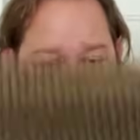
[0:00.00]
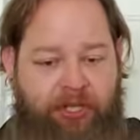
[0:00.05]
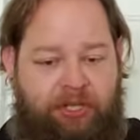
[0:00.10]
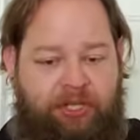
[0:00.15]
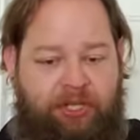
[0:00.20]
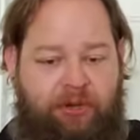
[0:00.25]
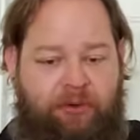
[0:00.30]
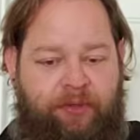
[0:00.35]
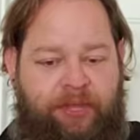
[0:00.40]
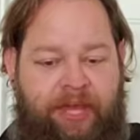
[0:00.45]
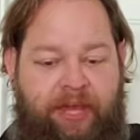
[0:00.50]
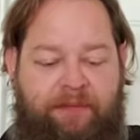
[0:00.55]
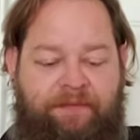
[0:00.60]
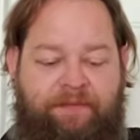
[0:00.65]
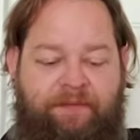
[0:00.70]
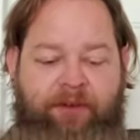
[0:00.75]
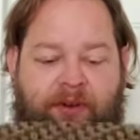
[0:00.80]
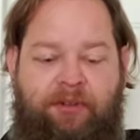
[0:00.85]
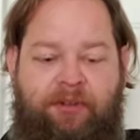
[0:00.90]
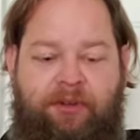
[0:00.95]
So
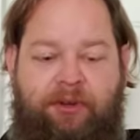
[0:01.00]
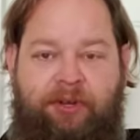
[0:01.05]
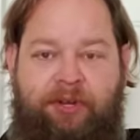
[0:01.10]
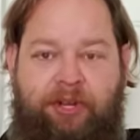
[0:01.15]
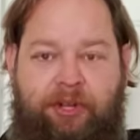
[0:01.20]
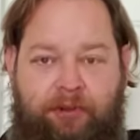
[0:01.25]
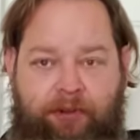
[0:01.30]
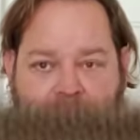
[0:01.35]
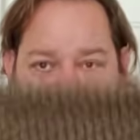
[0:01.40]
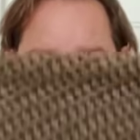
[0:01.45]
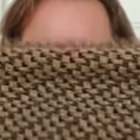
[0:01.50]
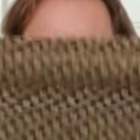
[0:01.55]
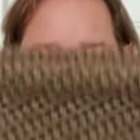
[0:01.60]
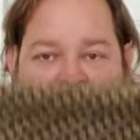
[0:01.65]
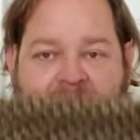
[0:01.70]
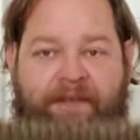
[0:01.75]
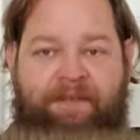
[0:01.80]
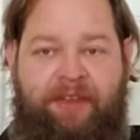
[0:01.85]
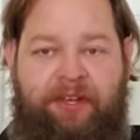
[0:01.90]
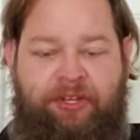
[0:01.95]
without further ado, let me
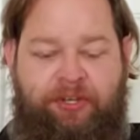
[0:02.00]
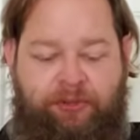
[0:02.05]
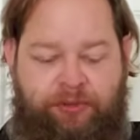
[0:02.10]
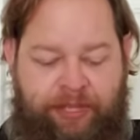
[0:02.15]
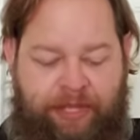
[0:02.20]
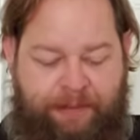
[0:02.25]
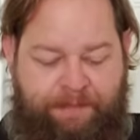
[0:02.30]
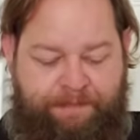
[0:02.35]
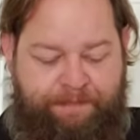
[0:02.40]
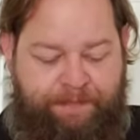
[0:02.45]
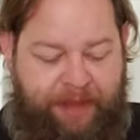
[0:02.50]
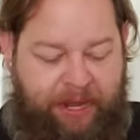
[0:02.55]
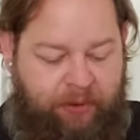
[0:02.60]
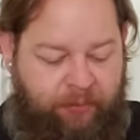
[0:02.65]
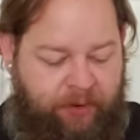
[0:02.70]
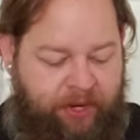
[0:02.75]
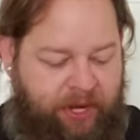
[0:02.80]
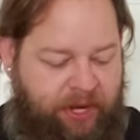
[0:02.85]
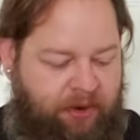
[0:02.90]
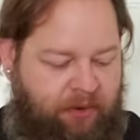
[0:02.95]
dive into the
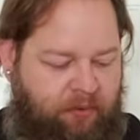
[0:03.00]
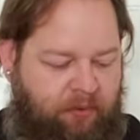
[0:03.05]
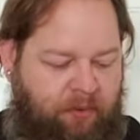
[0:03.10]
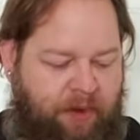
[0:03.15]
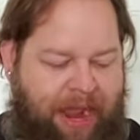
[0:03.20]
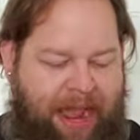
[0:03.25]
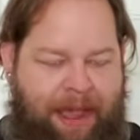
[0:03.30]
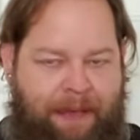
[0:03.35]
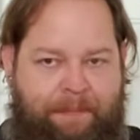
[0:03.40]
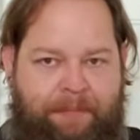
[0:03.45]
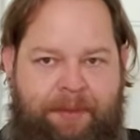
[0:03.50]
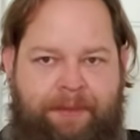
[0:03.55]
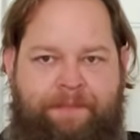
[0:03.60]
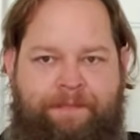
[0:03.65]
Bedouin Wrap.